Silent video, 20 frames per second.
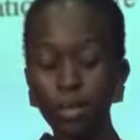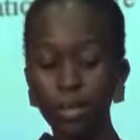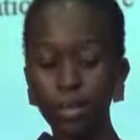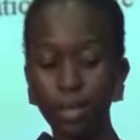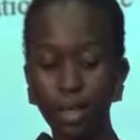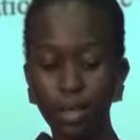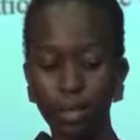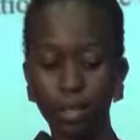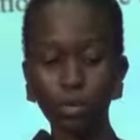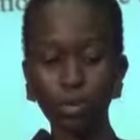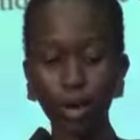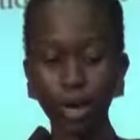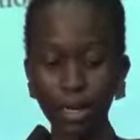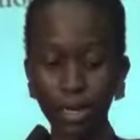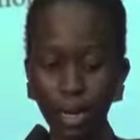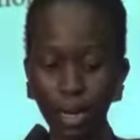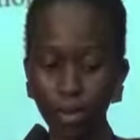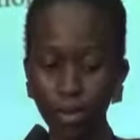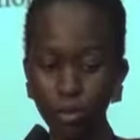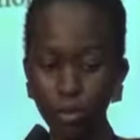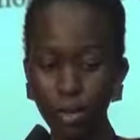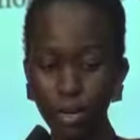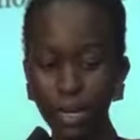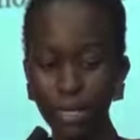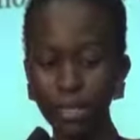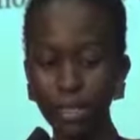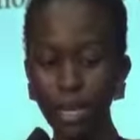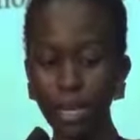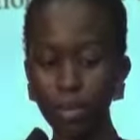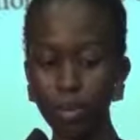that one can look
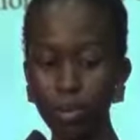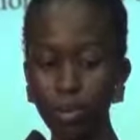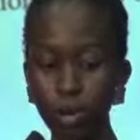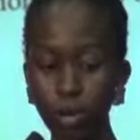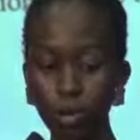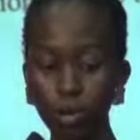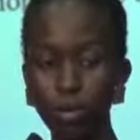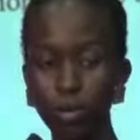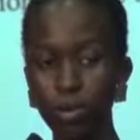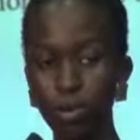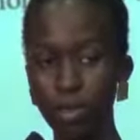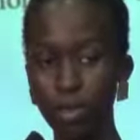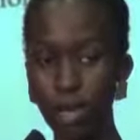at and know